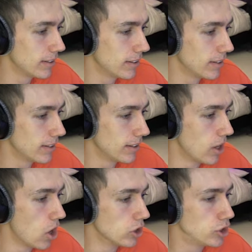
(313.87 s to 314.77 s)
There's almost
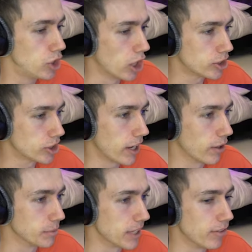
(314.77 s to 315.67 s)
so much. Josh just killed
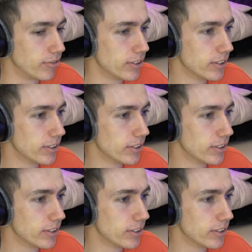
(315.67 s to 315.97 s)
himself.